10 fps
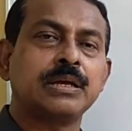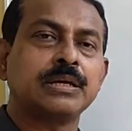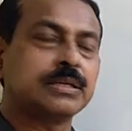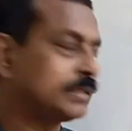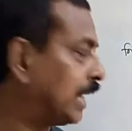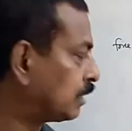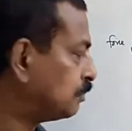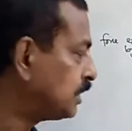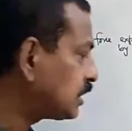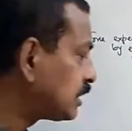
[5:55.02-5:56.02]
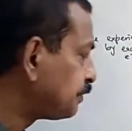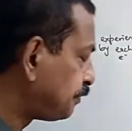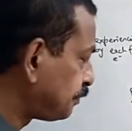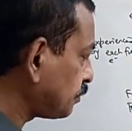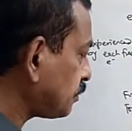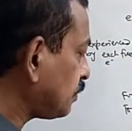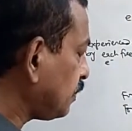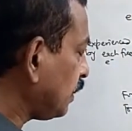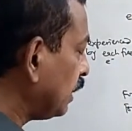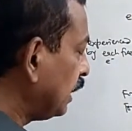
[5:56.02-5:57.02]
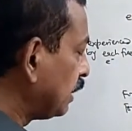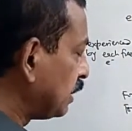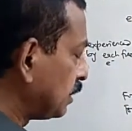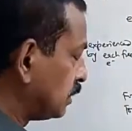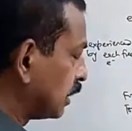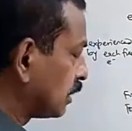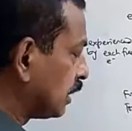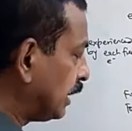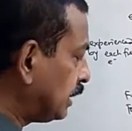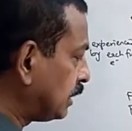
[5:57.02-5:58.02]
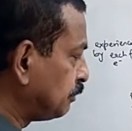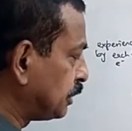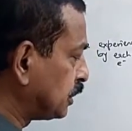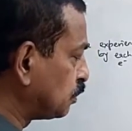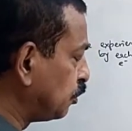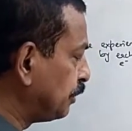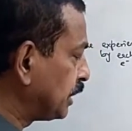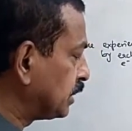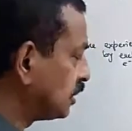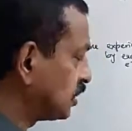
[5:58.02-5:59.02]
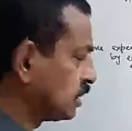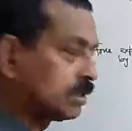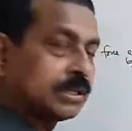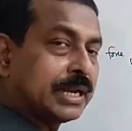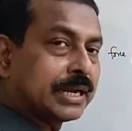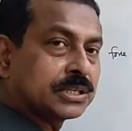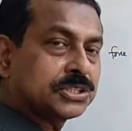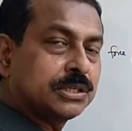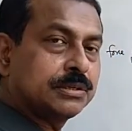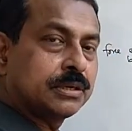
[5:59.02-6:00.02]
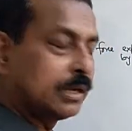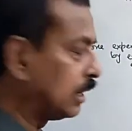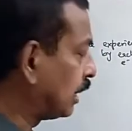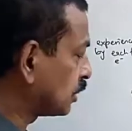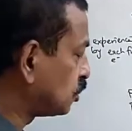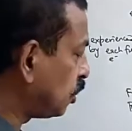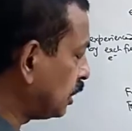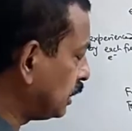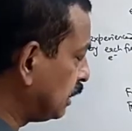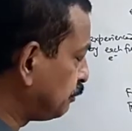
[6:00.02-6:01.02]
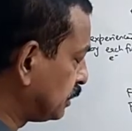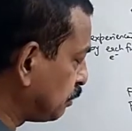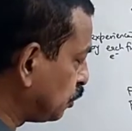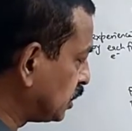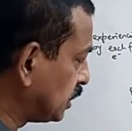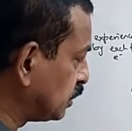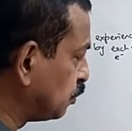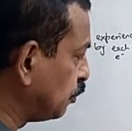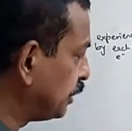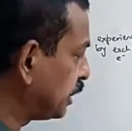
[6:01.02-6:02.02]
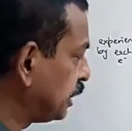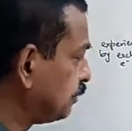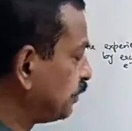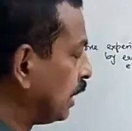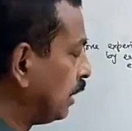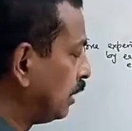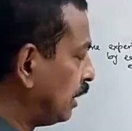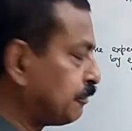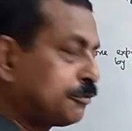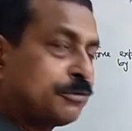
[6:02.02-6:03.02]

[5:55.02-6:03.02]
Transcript: That means the current, if it is moving in this direction, electron, if suppose it is moving in leftward